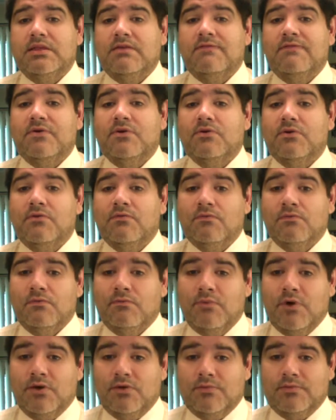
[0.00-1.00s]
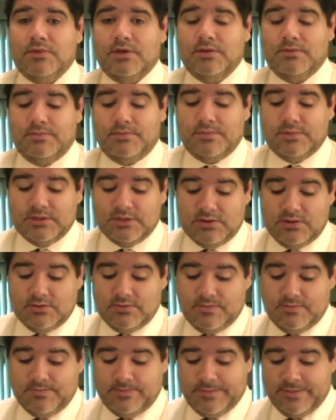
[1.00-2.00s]
they feel overwhelmed.
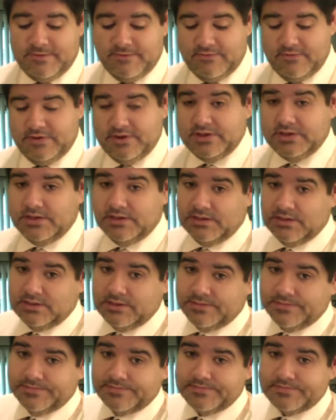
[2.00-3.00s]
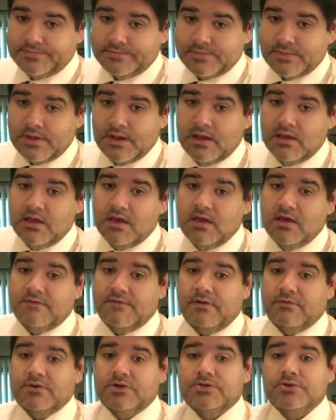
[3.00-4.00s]
So, for instance, if
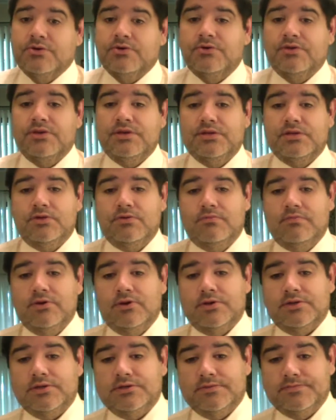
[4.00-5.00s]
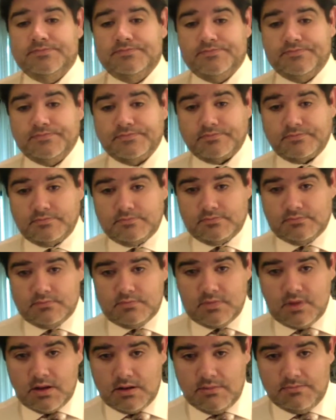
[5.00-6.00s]
I were to show you these two books,
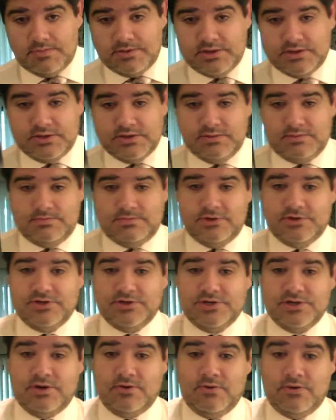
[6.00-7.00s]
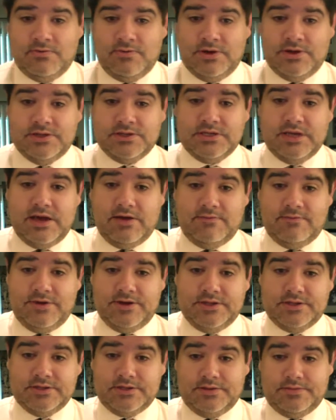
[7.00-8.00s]
Patricia Cornwell's At
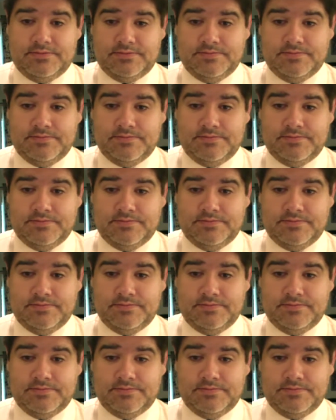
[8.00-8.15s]
Risk